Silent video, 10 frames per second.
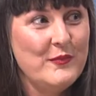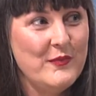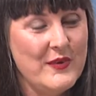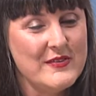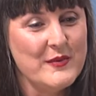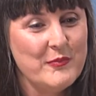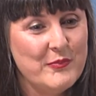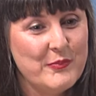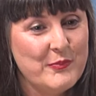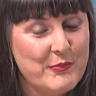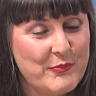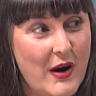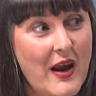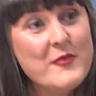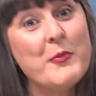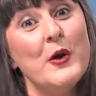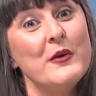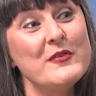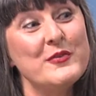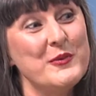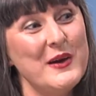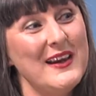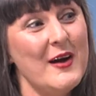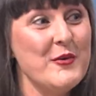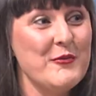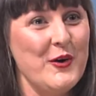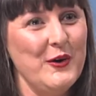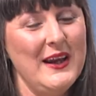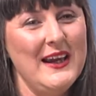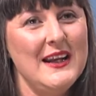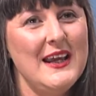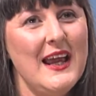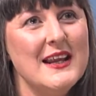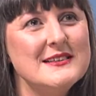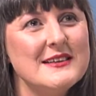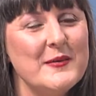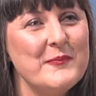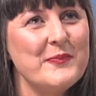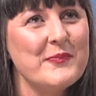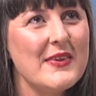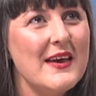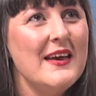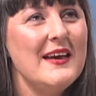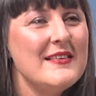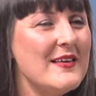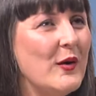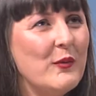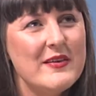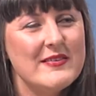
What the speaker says: there's a prize bonus for working out what role I had. And so I always...